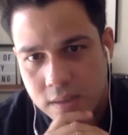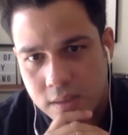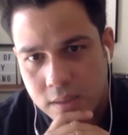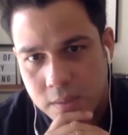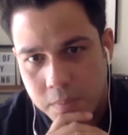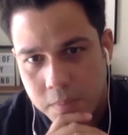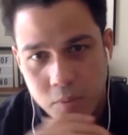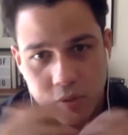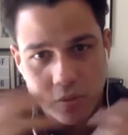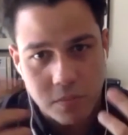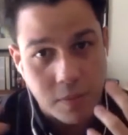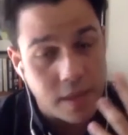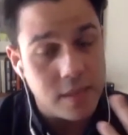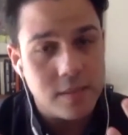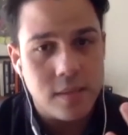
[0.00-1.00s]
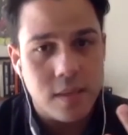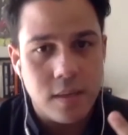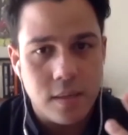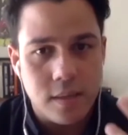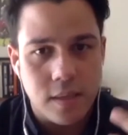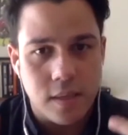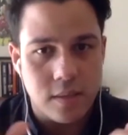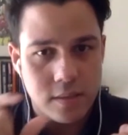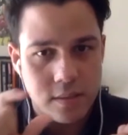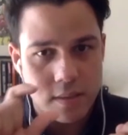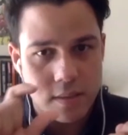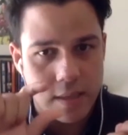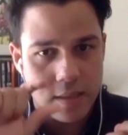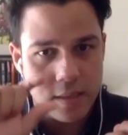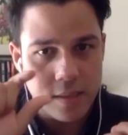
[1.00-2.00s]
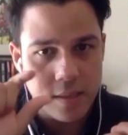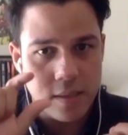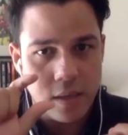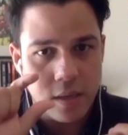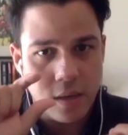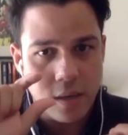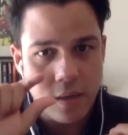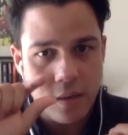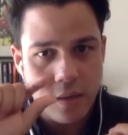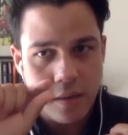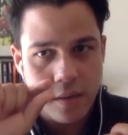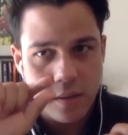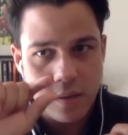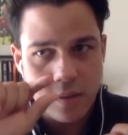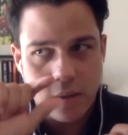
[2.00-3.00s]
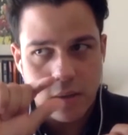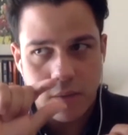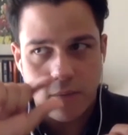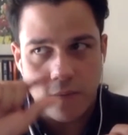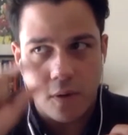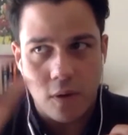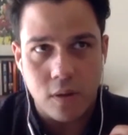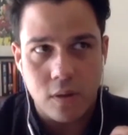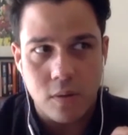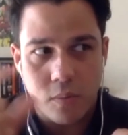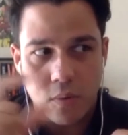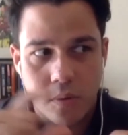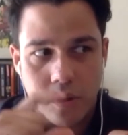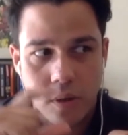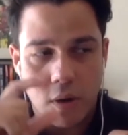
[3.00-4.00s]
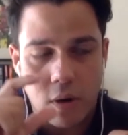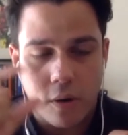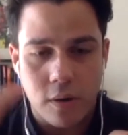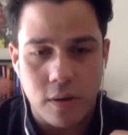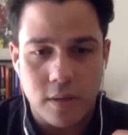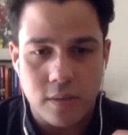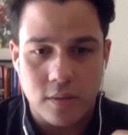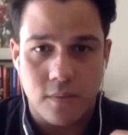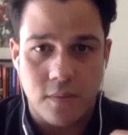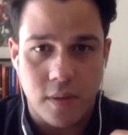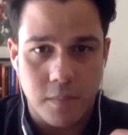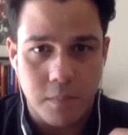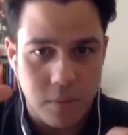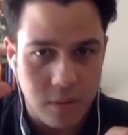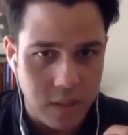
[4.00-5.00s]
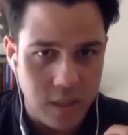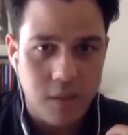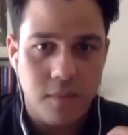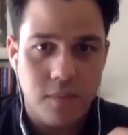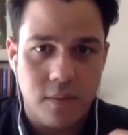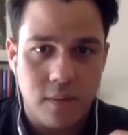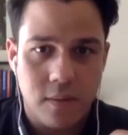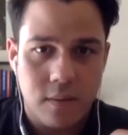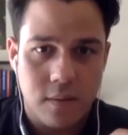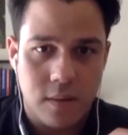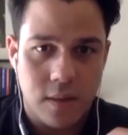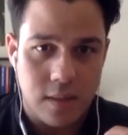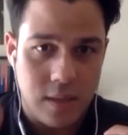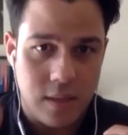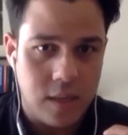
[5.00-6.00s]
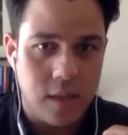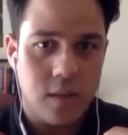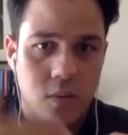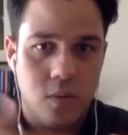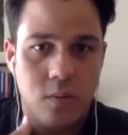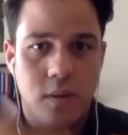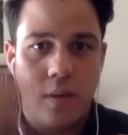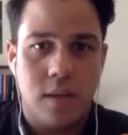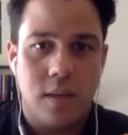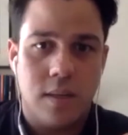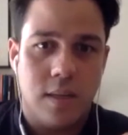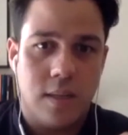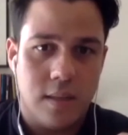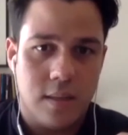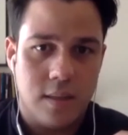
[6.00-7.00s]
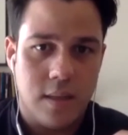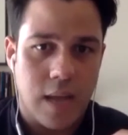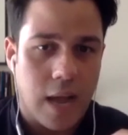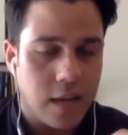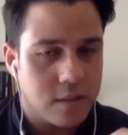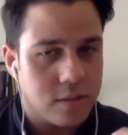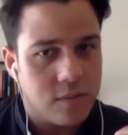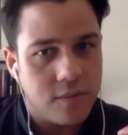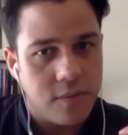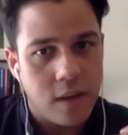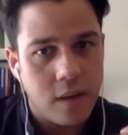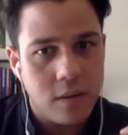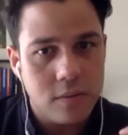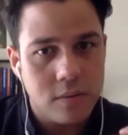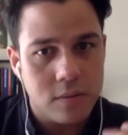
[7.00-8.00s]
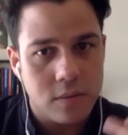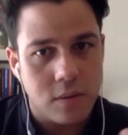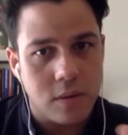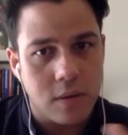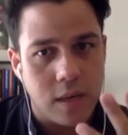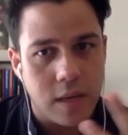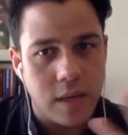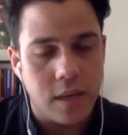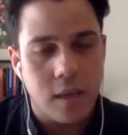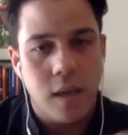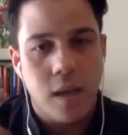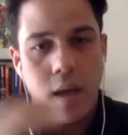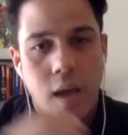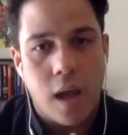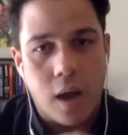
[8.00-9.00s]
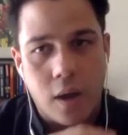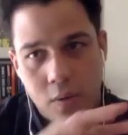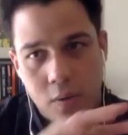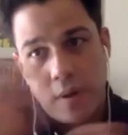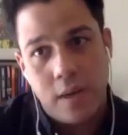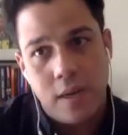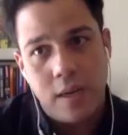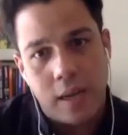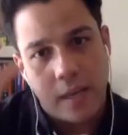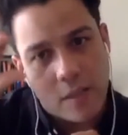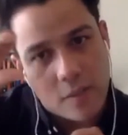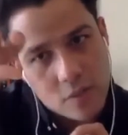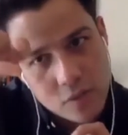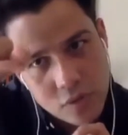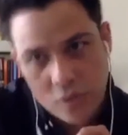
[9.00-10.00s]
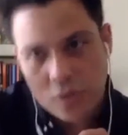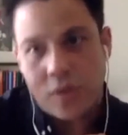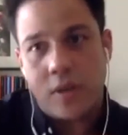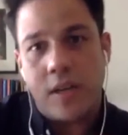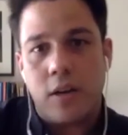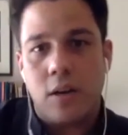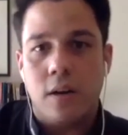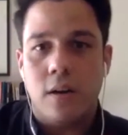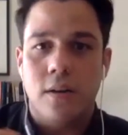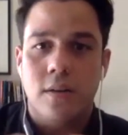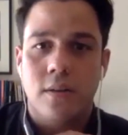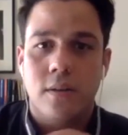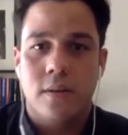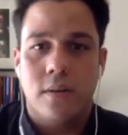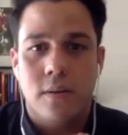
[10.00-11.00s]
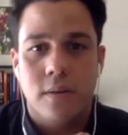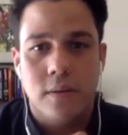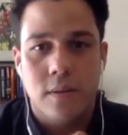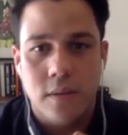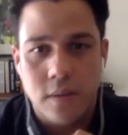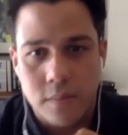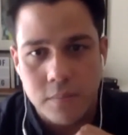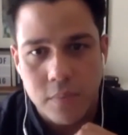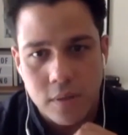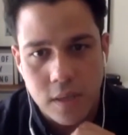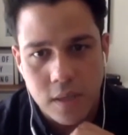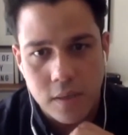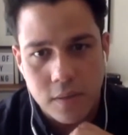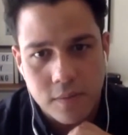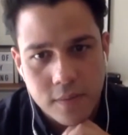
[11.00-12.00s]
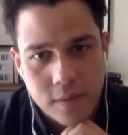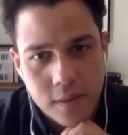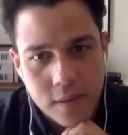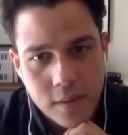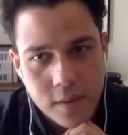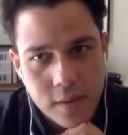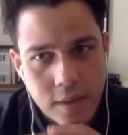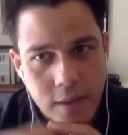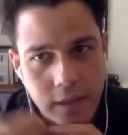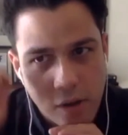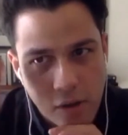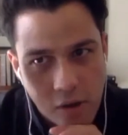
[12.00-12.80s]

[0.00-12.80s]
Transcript: people's mindset, that it's like the volume or the hardness of the belief that they can do it, and then the action follows, or like how do we like turn it on the belief, like?